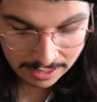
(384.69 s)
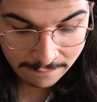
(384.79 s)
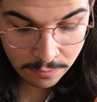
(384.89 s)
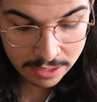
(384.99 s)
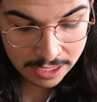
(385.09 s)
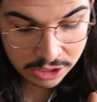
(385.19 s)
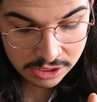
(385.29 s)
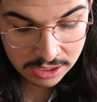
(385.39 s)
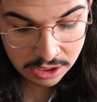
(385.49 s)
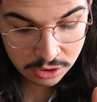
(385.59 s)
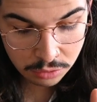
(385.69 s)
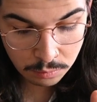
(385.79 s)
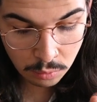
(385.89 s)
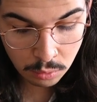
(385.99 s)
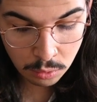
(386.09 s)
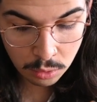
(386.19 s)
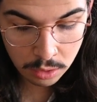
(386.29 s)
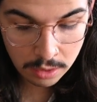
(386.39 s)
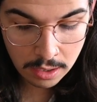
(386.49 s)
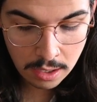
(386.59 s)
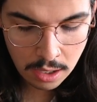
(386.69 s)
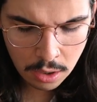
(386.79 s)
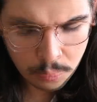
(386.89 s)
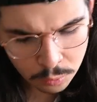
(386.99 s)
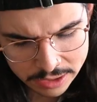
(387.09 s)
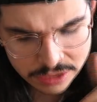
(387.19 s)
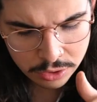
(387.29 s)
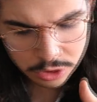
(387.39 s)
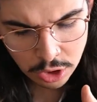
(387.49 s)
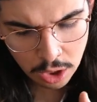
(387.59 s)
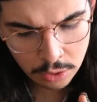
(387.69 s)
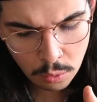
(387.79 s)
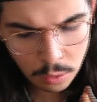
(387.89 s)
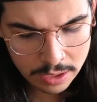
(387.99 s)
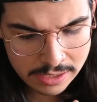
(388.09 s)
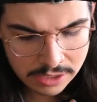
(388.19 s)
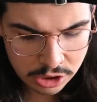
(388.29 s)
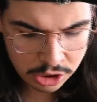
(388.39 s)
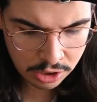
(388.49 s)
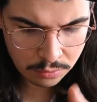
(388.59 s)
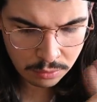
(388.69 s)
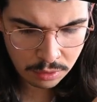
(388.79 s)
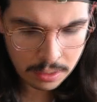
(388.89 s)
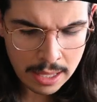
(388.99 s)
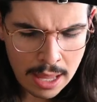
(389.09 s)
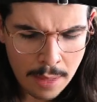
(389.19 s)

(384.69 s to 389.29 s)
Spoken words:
I feel like I just need to do more research on Hoyas in general.